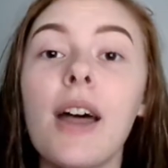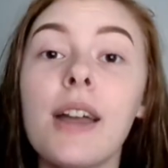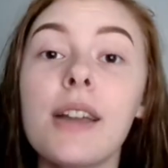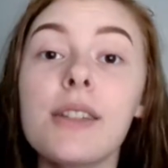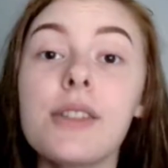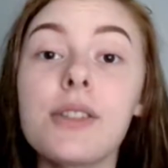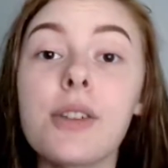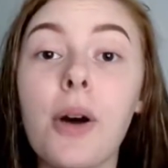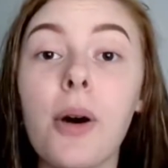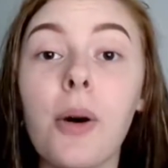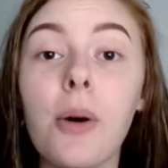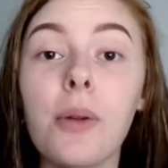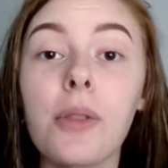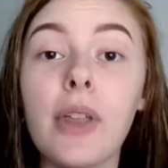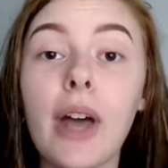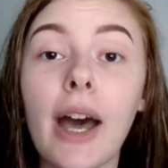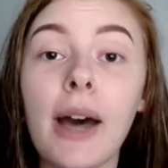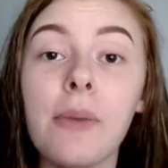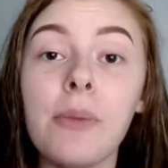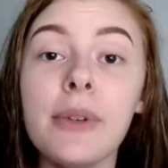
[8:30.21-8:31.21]
So
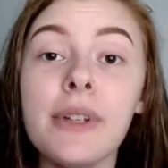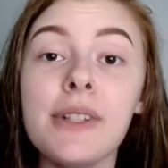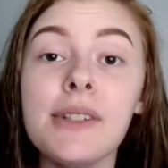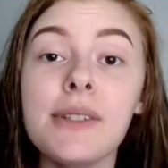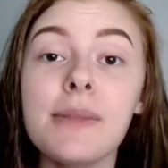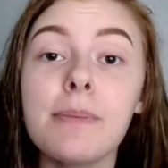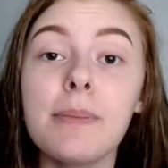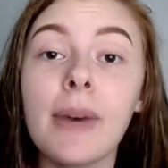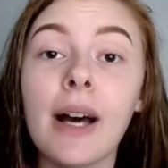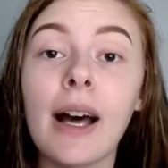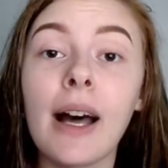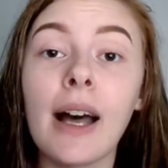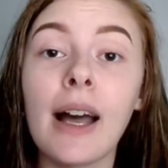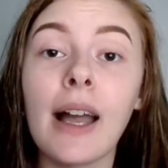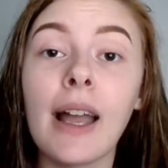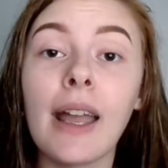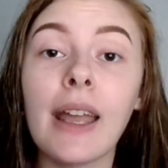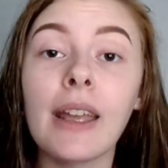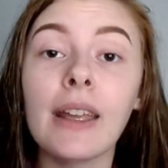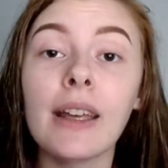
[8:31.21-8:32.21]
that was
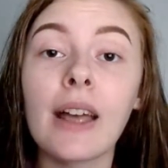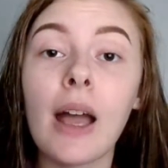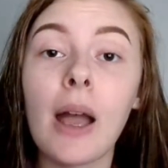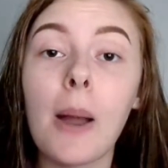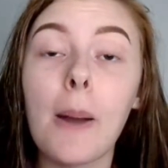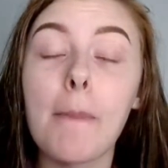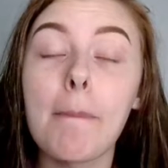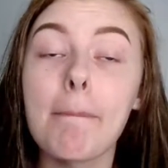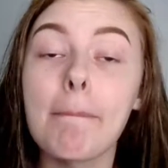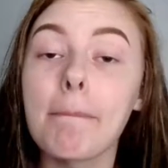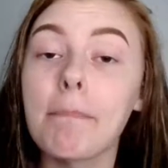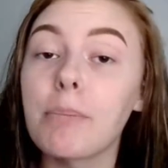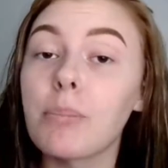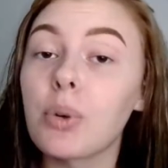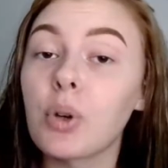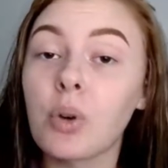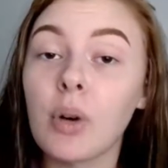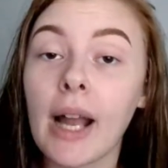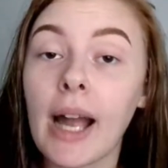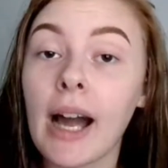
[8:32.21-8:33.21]
my
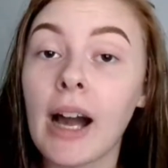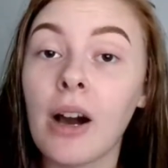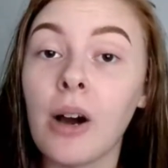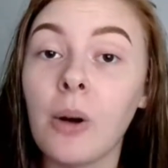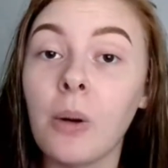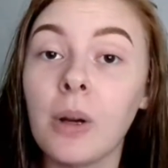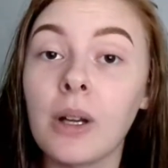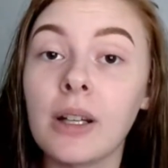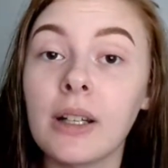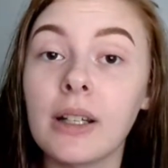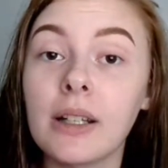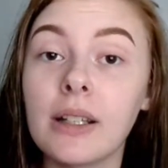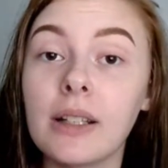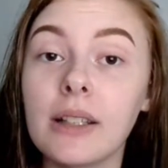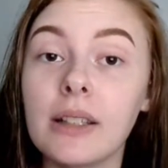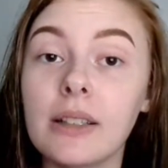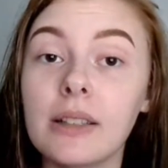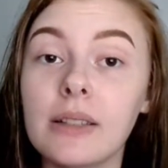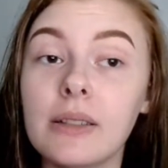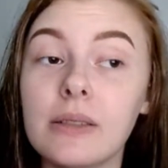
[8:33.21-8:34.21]
brow
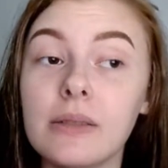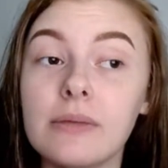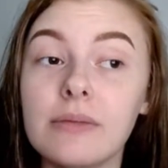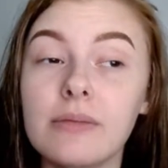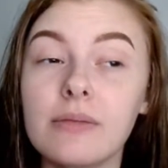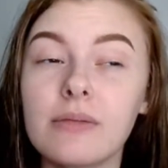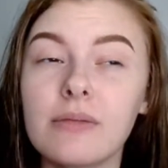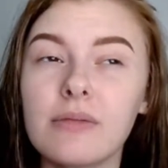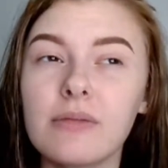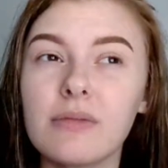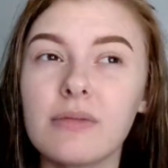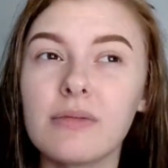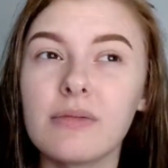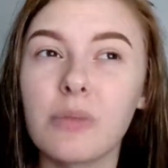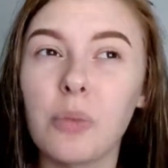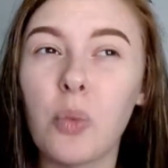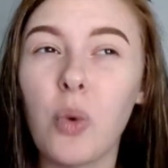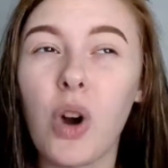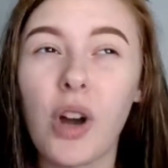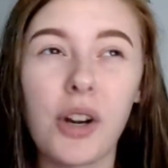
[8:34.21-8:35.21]

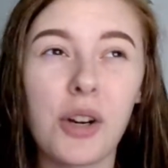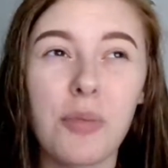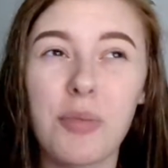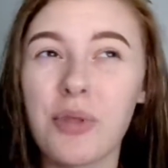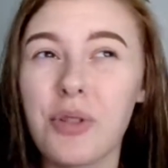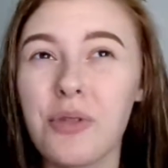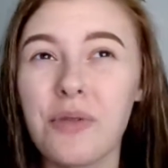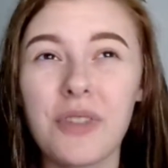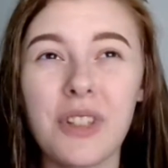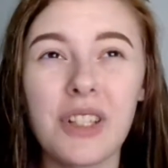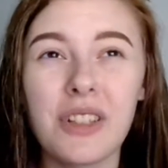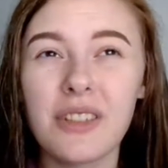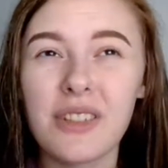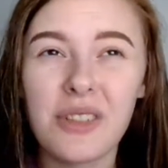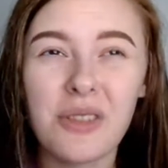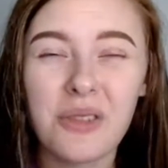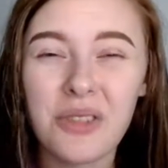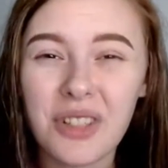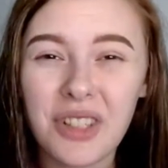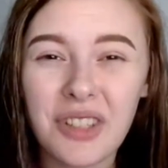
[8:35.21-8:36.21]
waterproofing
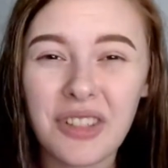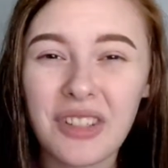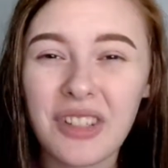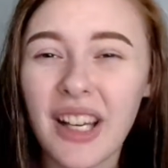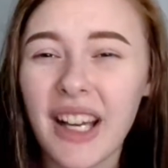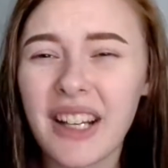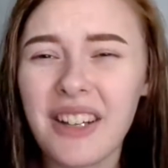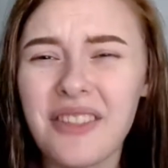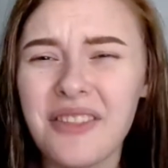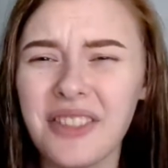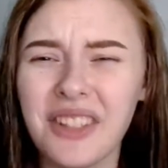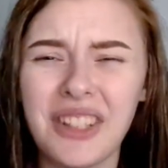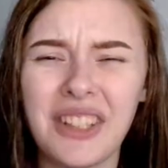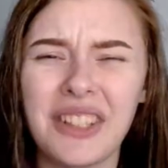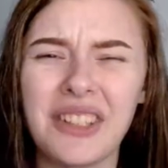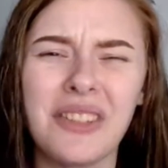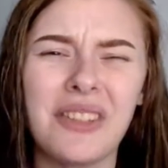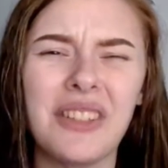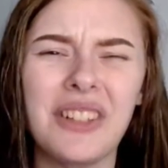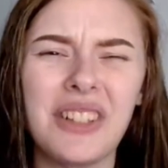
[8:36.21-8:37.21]
tutorial. I don't really
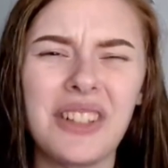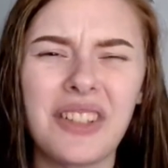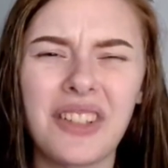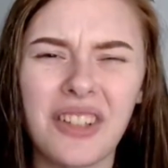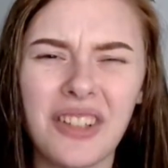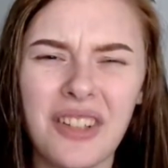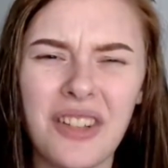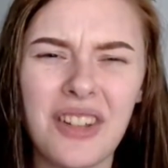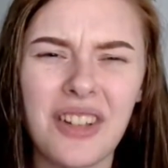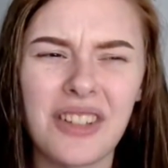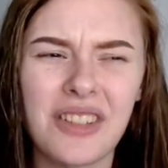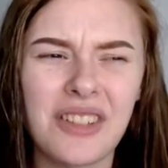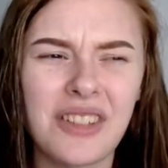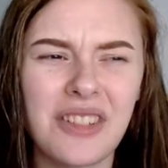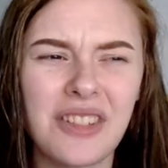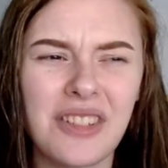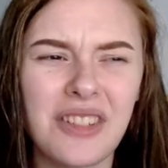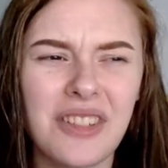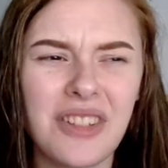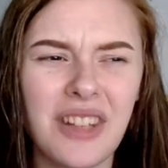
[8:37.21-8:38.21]
know what to call this.
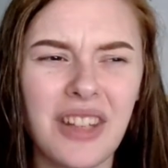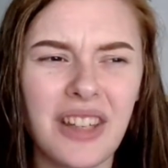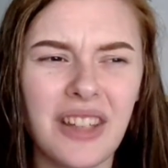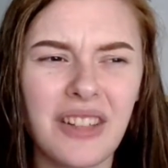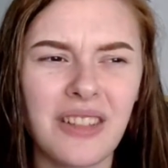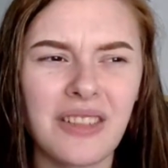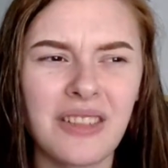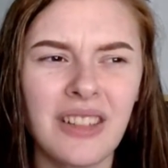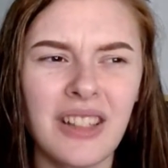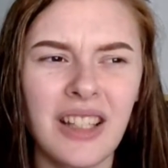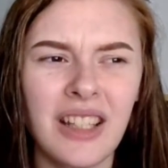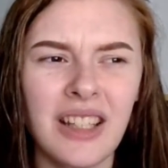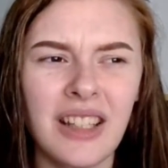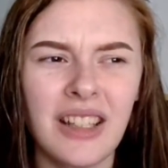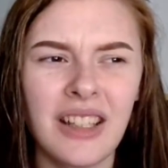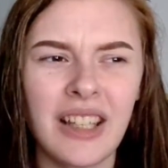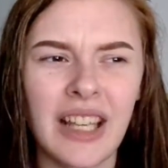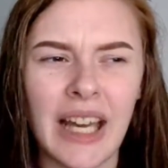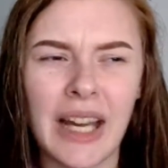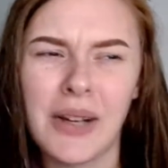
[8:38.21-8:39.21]
Just like
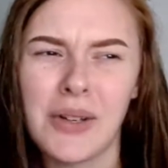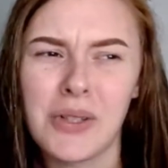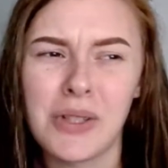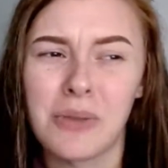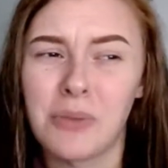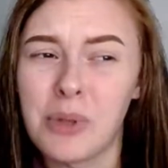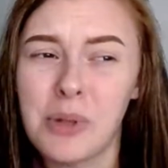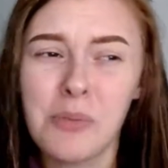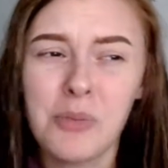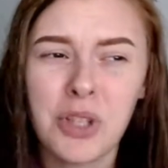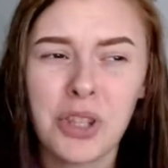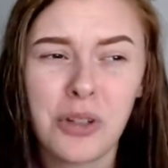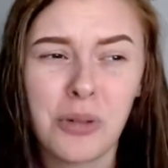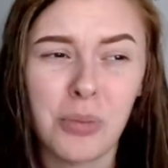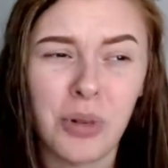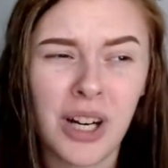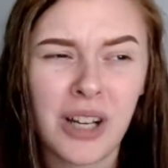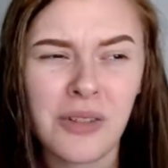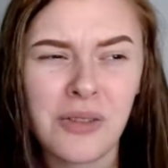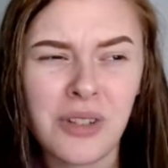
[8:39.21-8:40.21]
how to swim with your
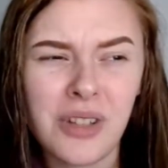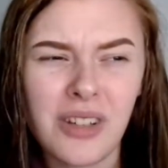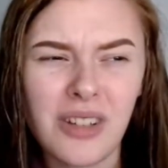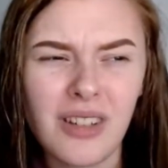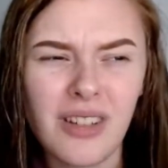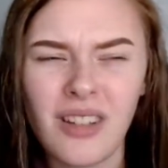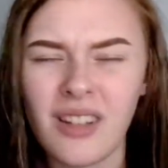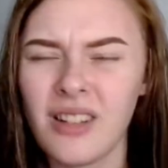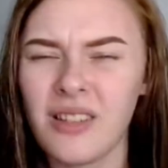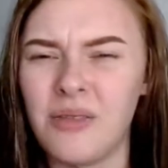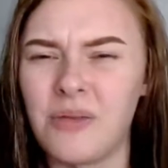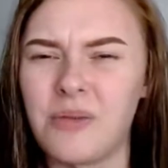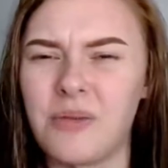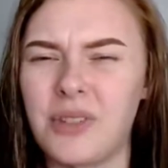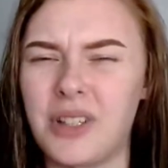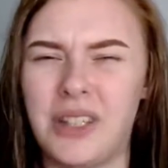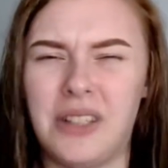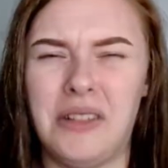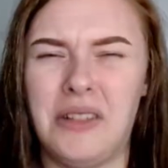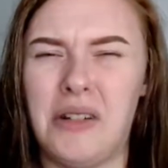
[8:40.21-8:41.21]
brows on? I don't
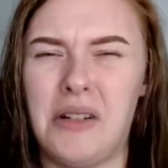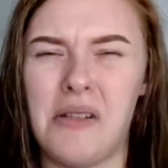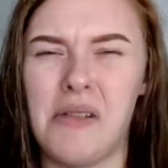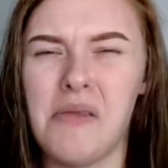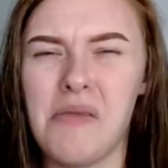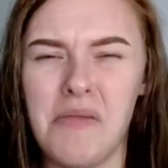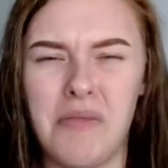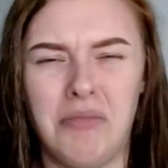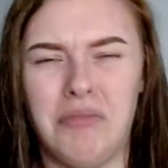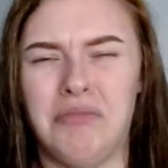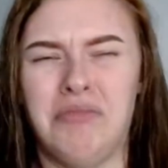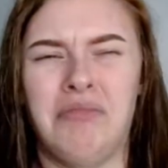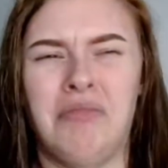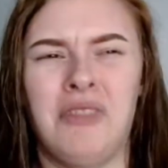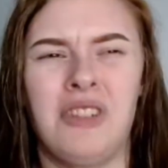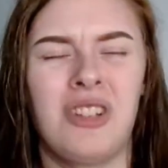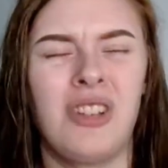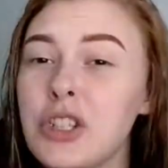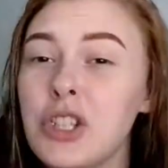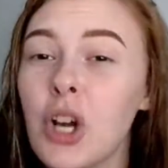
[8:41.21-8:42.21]
fucking know.
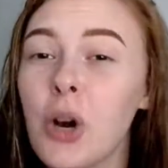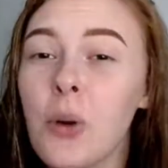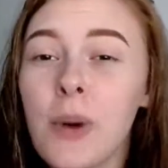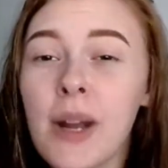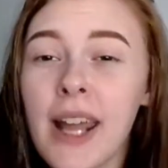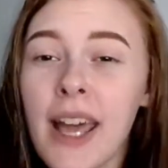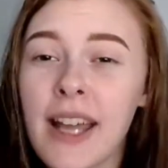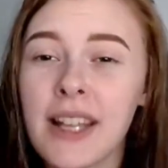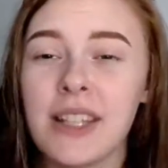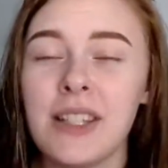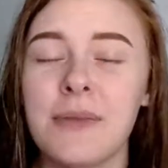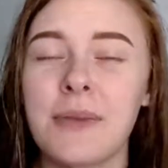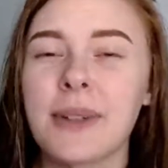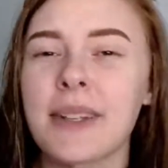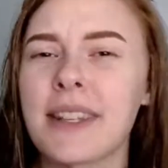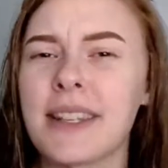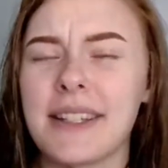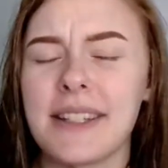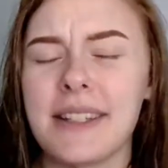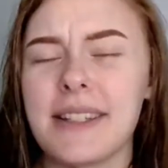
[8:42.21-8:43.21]
No one asked for
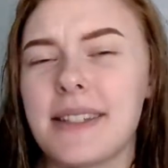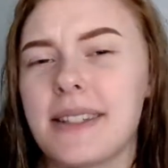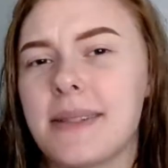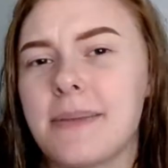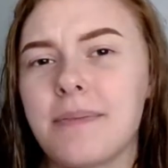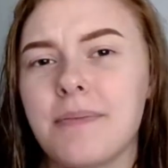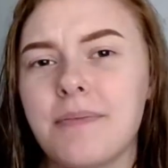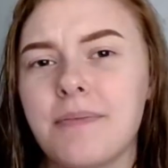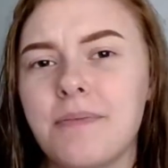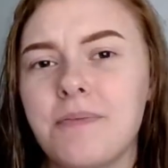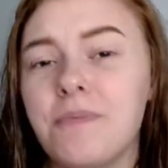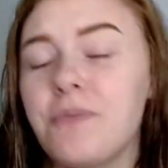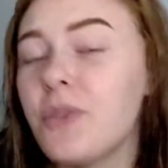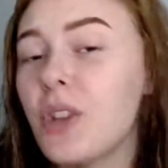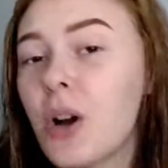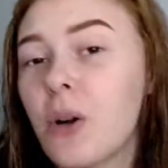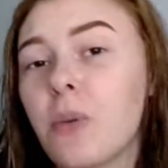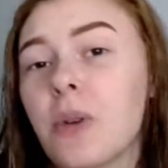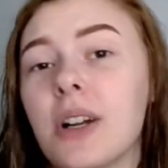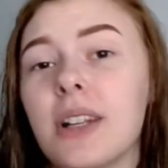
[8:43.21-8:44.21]
this.
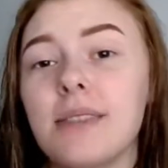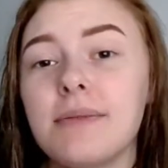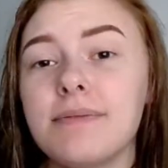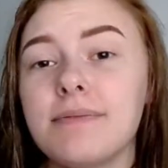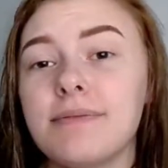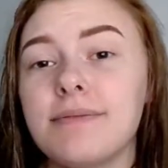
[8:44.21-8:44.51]
No one.